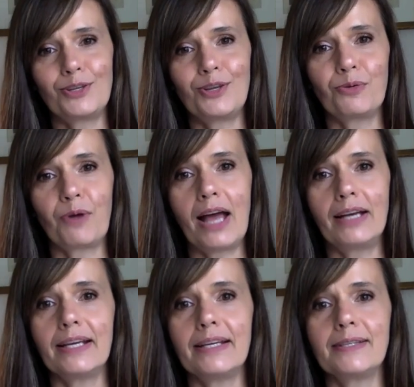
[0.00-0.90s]
to
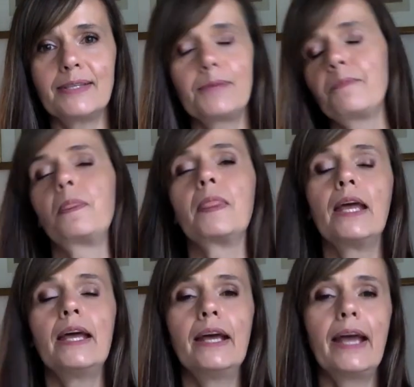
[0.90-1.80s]
Uranus,
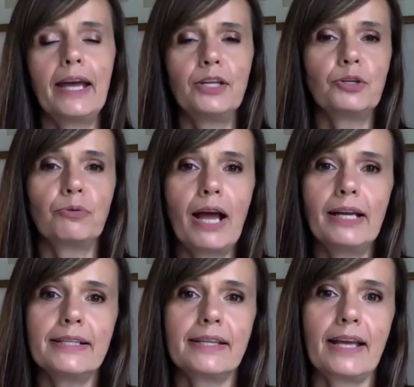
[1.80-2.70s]
and
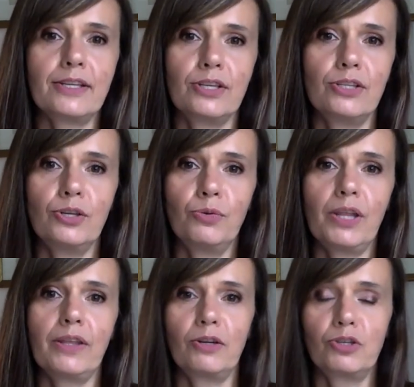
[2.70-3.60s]
Uranus has to do
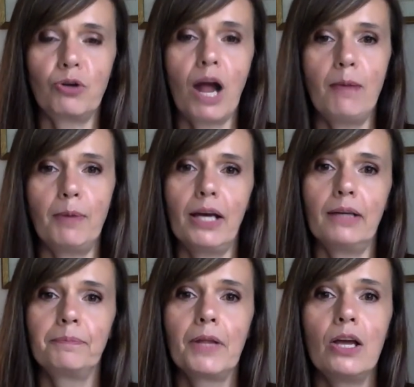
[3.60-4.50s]
with our trauma.
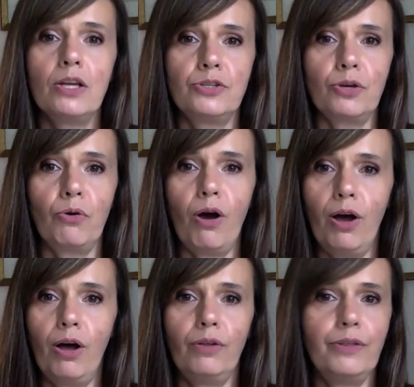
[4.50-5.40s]
So
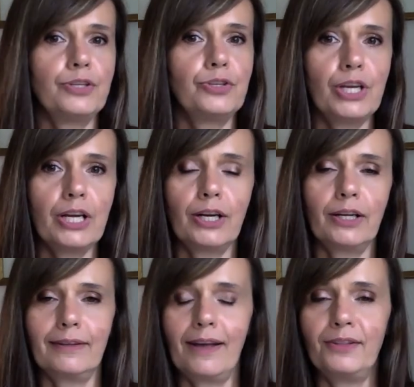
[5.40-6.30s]
all this
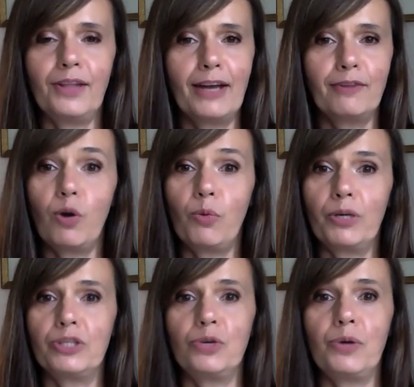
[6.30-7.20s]
year, a lot of what
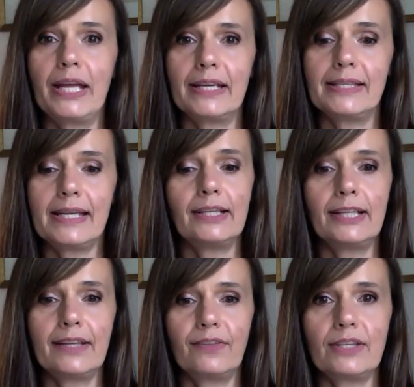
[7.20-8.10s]
we're doing is
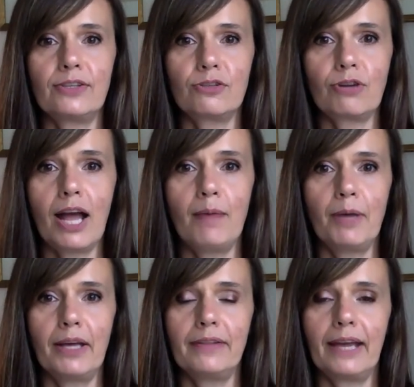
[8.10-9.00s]
healing this
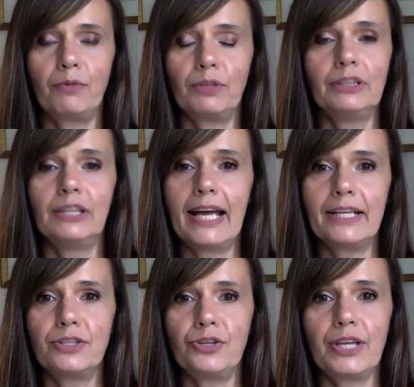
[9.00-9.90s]
trauma that
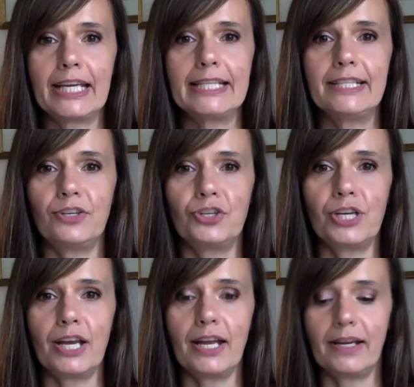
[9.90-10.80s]
led to the
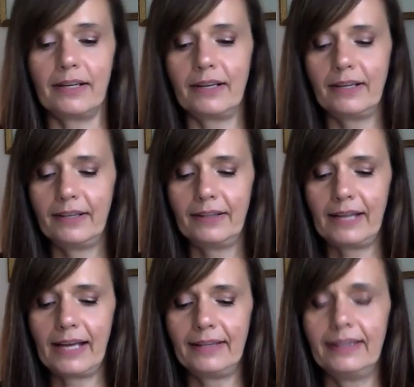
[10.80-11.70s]
conditioning,
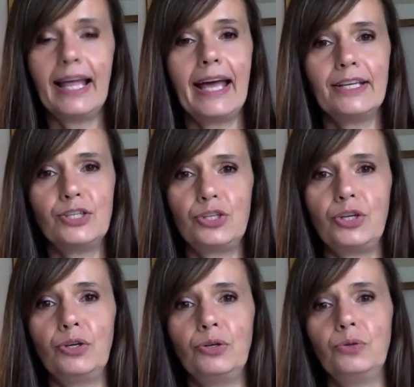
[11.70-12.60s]
that led
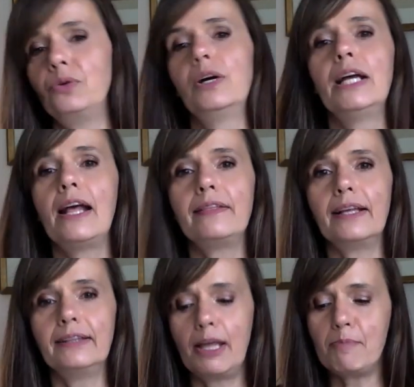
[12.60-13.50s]
to
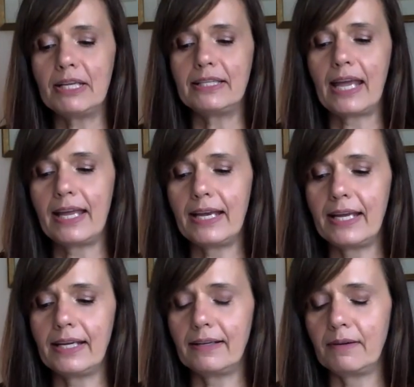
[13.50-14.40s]
the
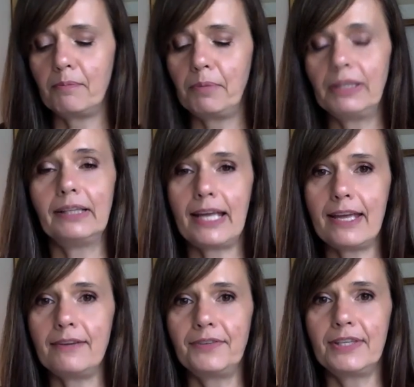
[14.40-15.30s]
limiting
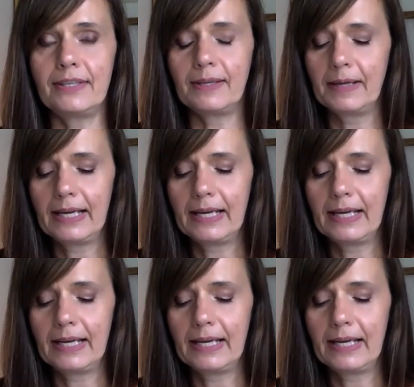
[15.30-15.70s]
beliefs.